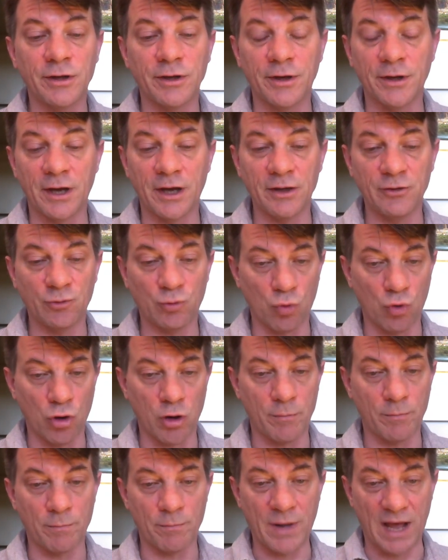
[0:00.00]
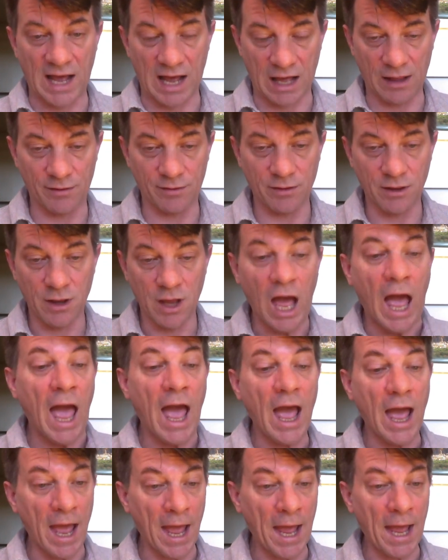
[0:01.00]
a nice warm bath.
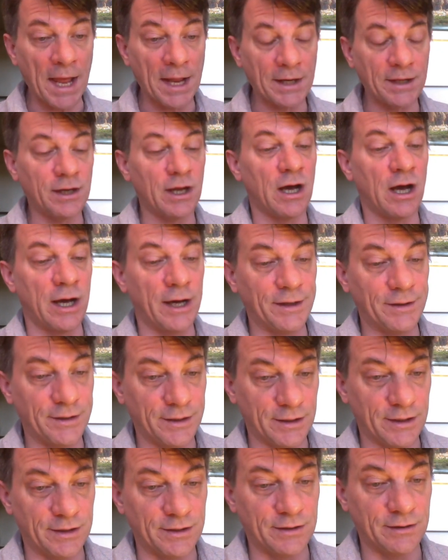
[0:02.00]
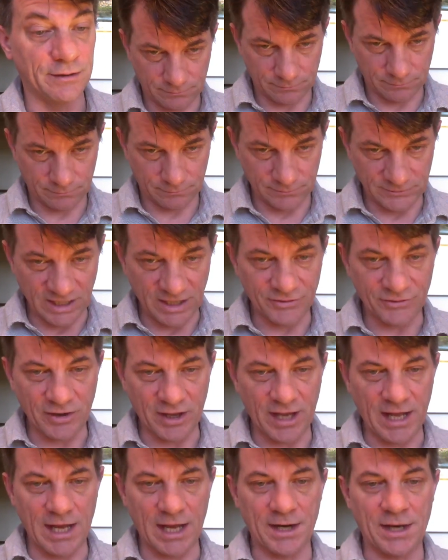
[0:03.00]
And I did. Yes,
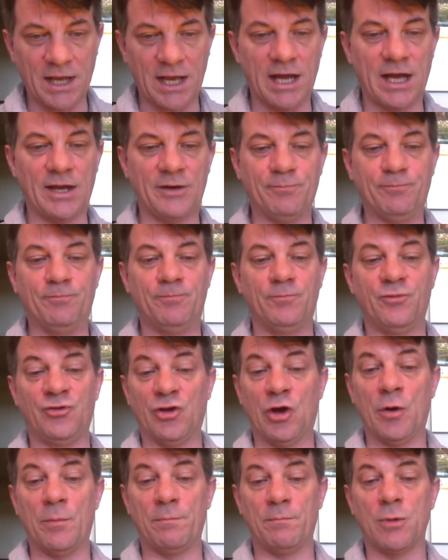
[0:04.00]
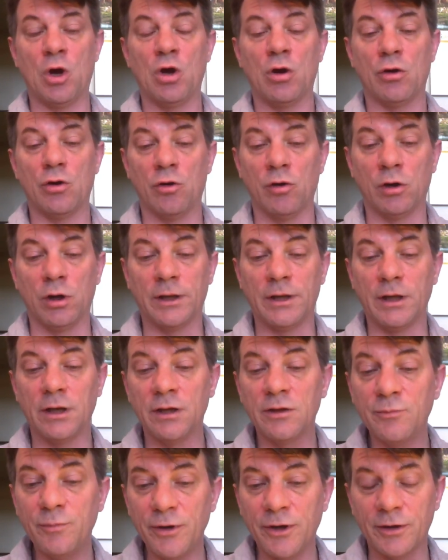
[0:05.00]
I had had some early
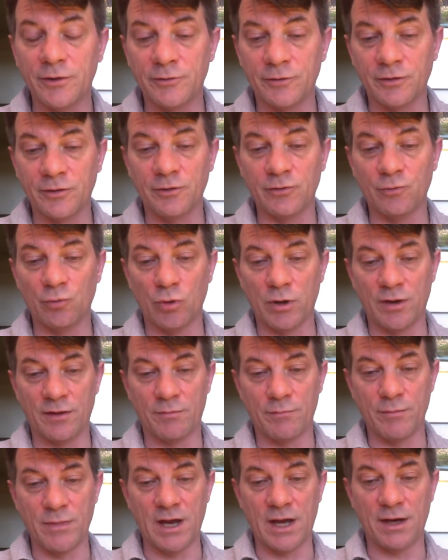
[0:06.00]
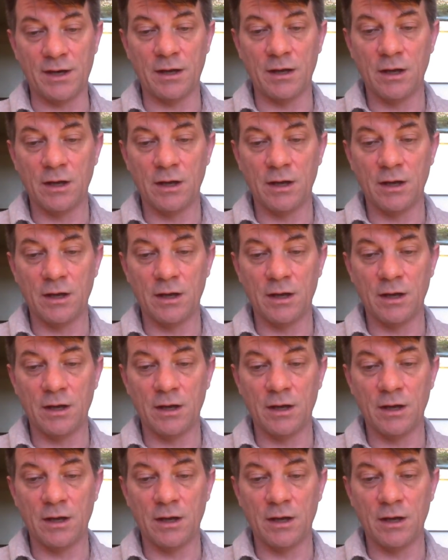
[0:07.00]
experiences with men,